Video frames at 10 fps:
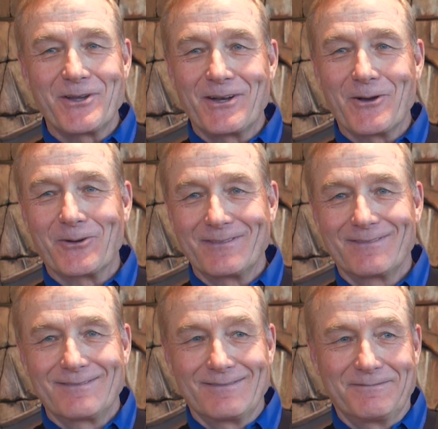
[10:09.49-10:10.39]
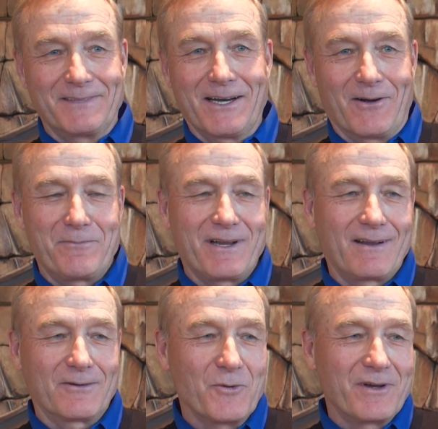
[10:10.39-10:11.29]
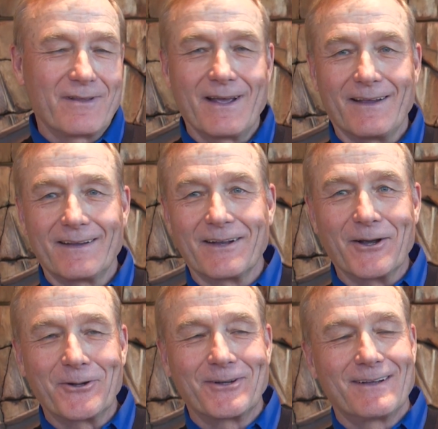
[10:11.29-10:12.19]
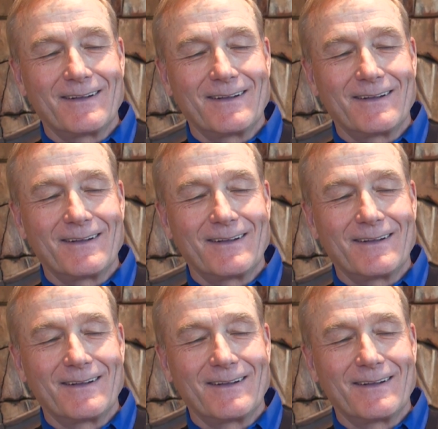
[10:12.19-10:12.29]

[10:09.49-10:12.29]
You don't, you know, I mean, who would think, you know?